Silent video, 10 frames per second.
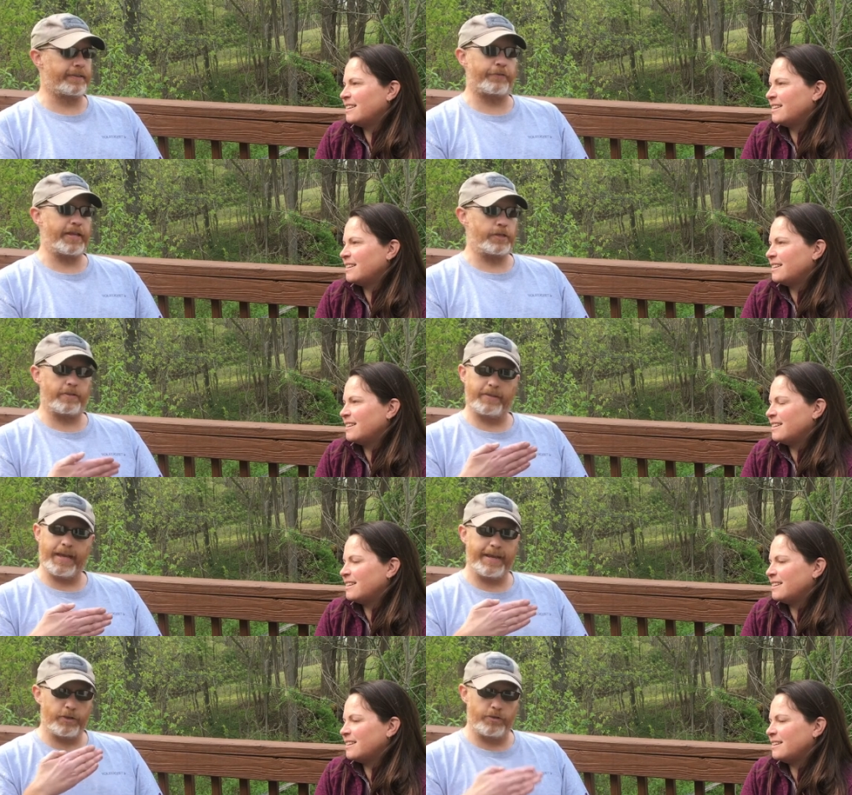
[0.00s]
Speaker 1: because they
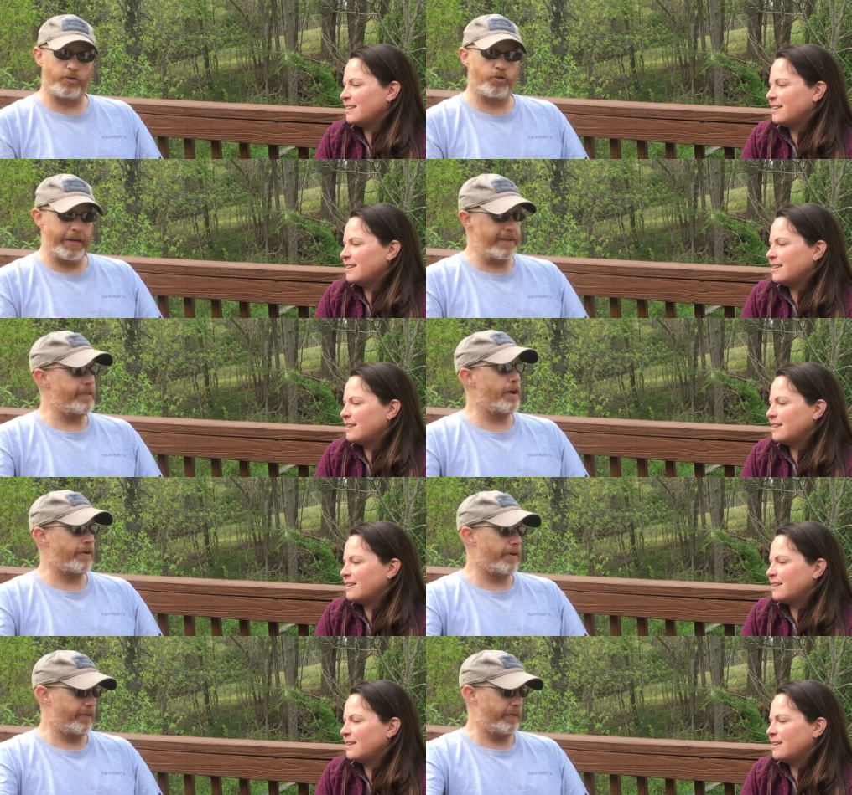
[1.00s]
they treated their
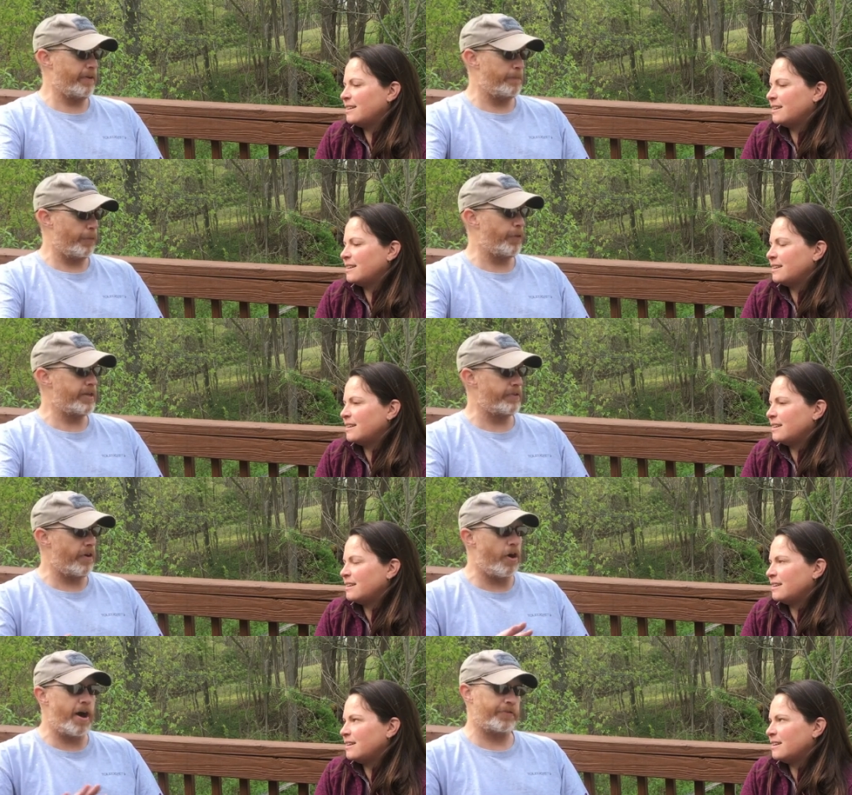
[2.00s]
their employees
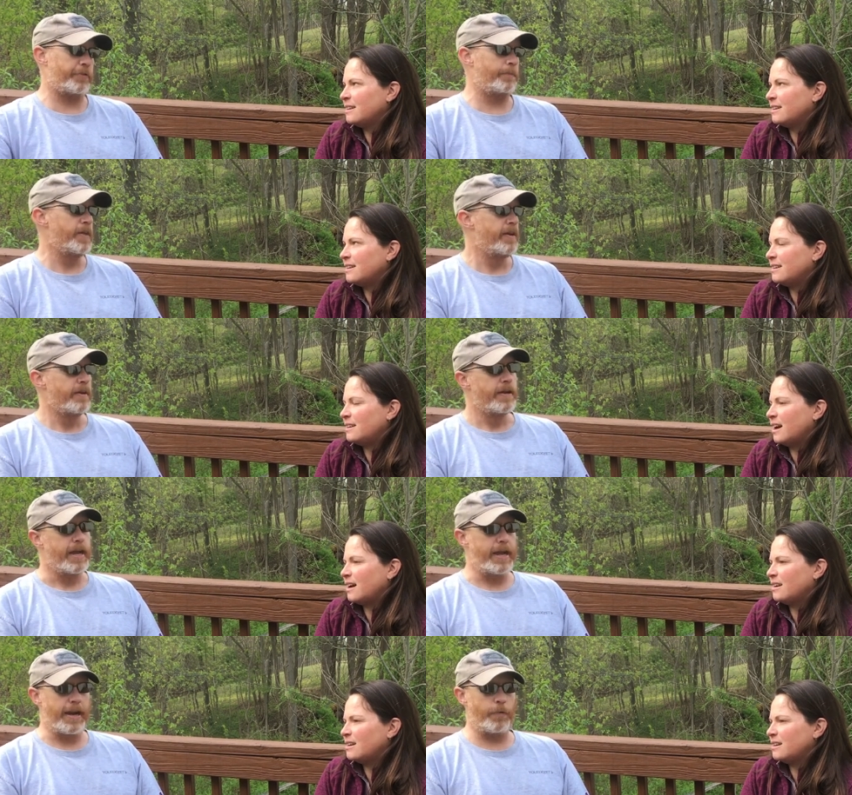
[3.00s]
awesome.
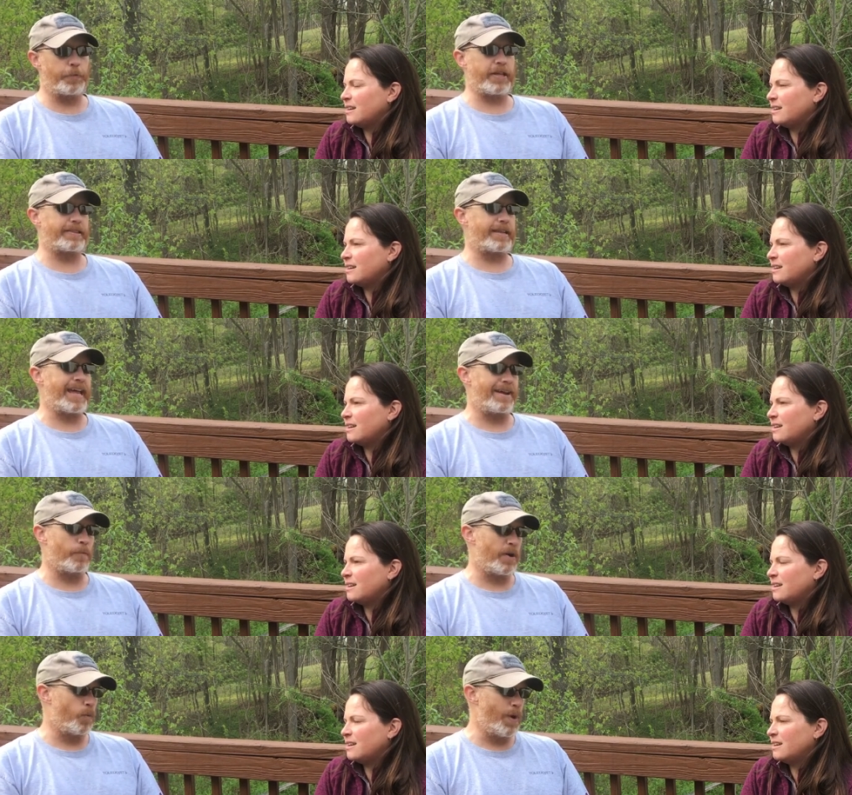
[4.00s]
Yeah. And I don't think that that
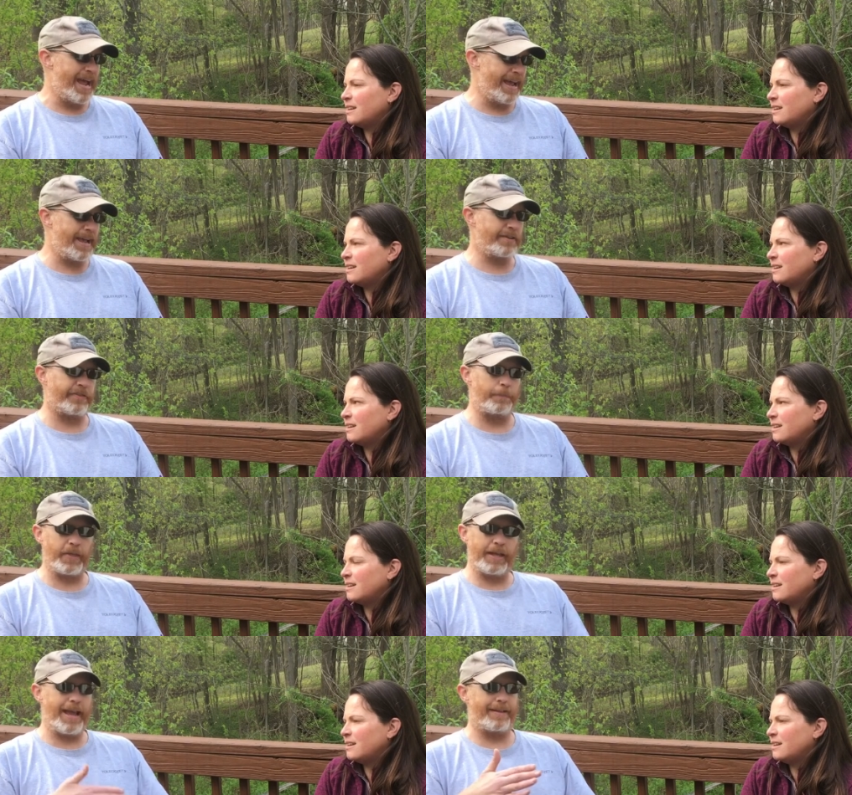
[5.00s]
went away.
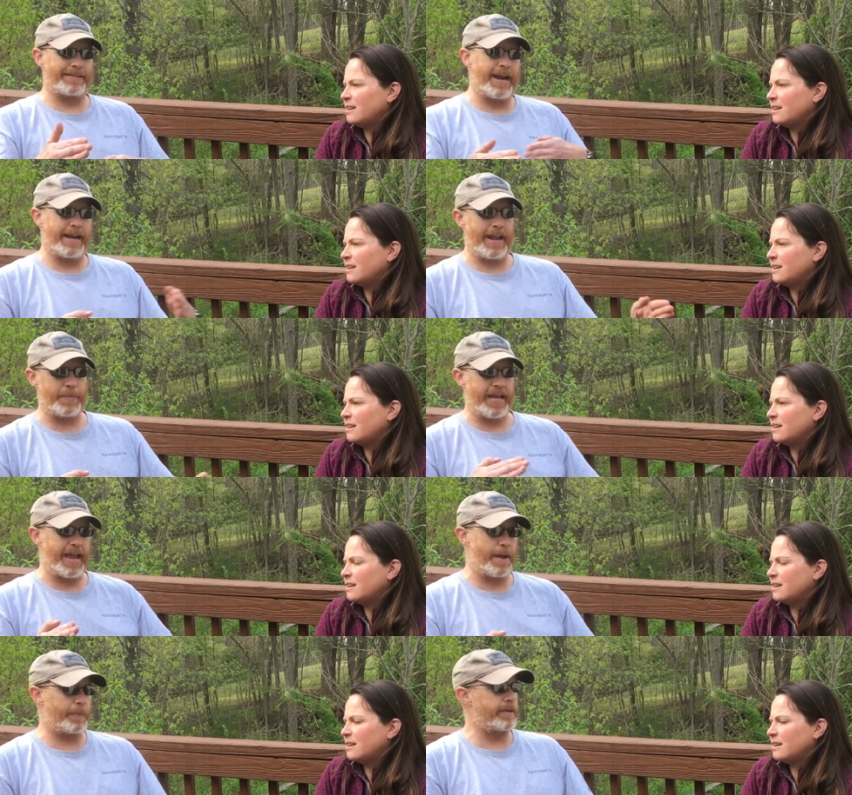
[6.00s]
Something dynamic
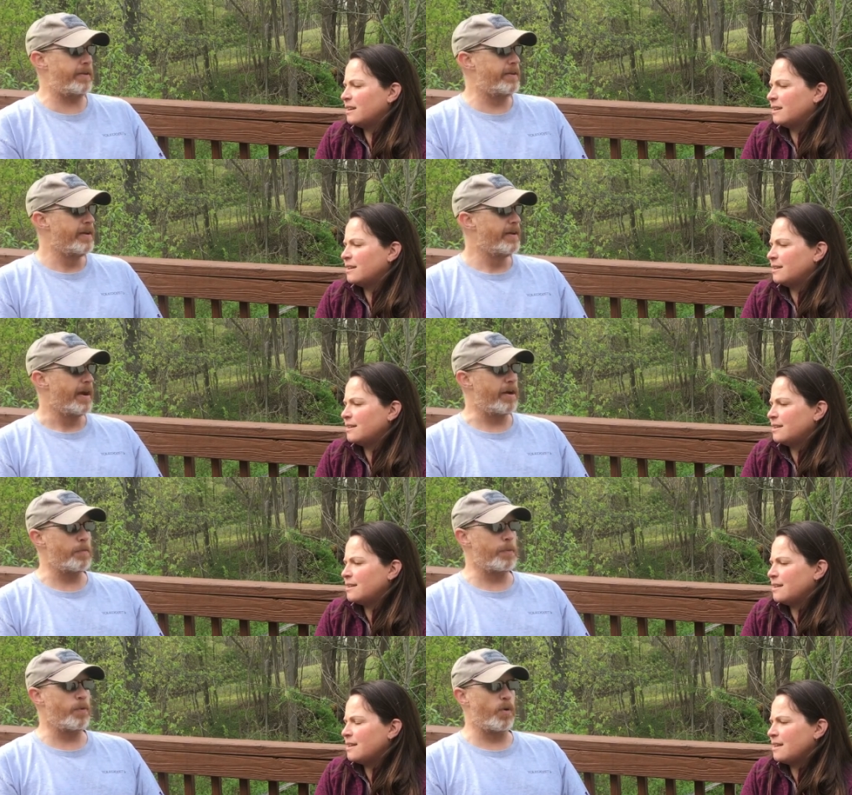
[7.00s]
happened. I don't
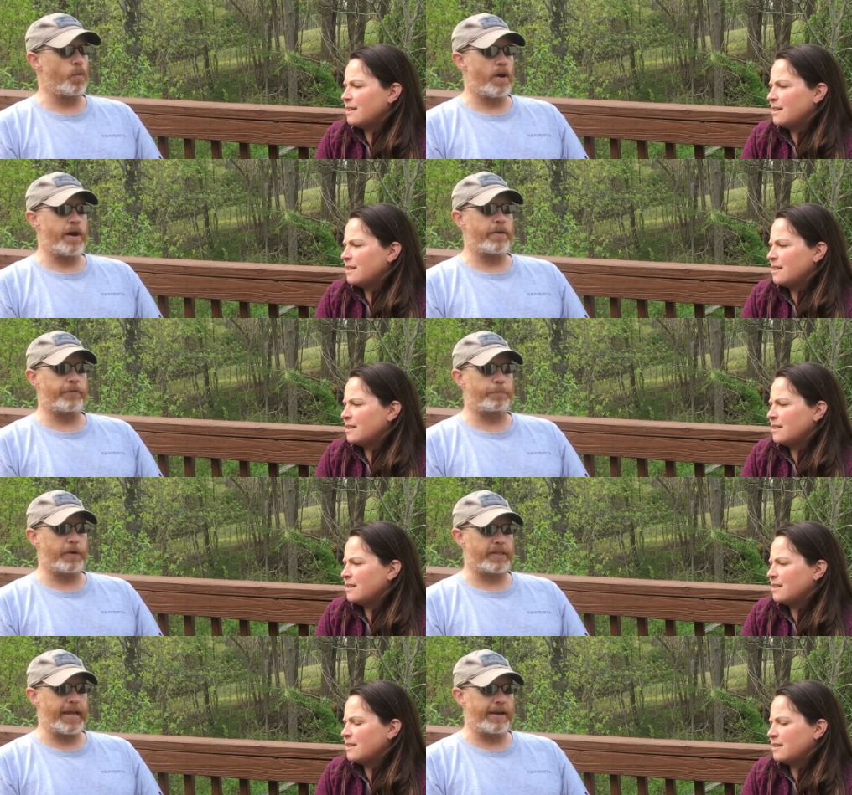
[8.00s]
remember what it was,
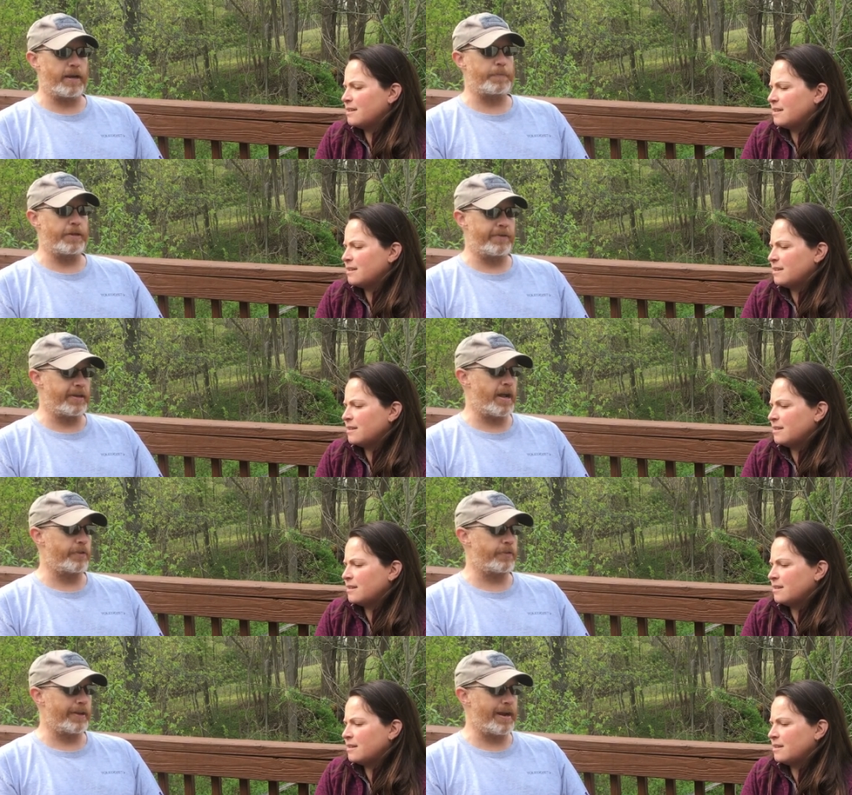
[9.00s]
but they ended up
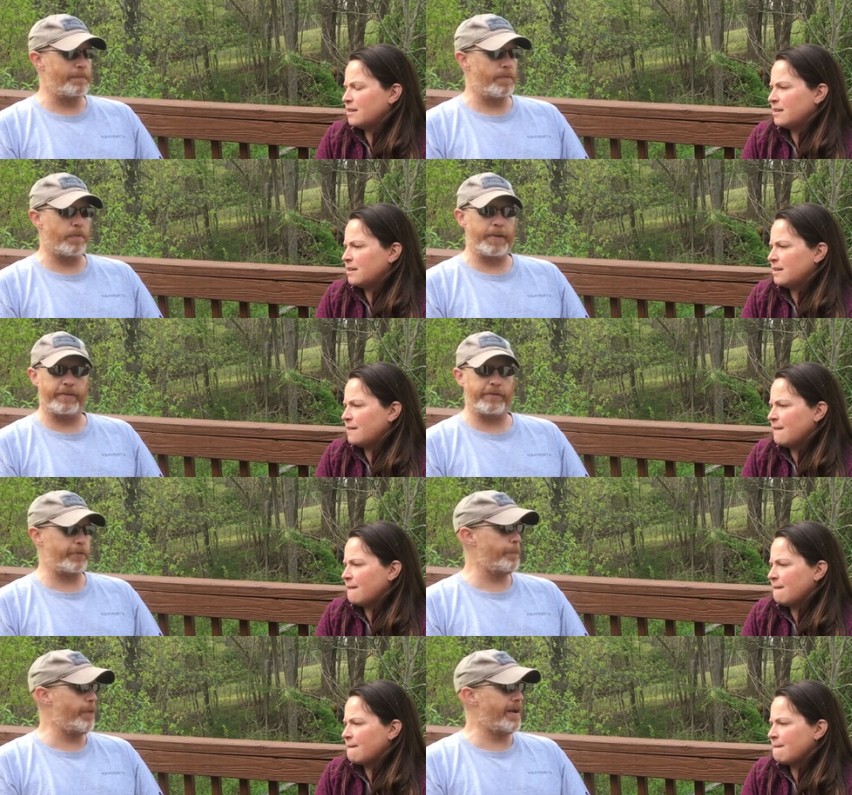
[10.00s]
unionizing, and I remember being
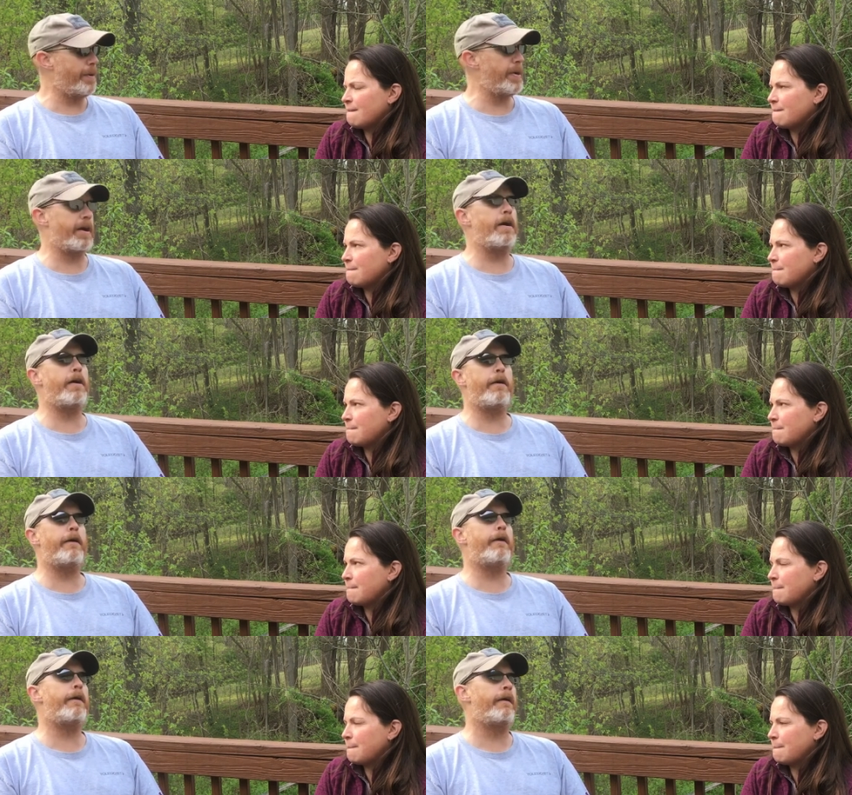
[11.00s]
disappointed. I'm like,
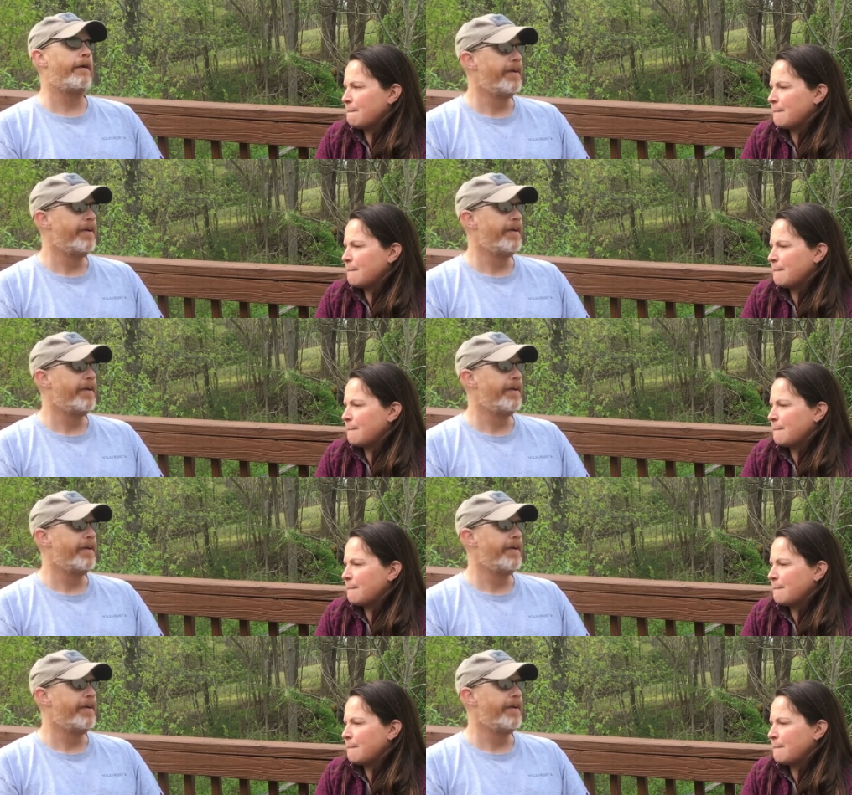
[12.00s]
oh,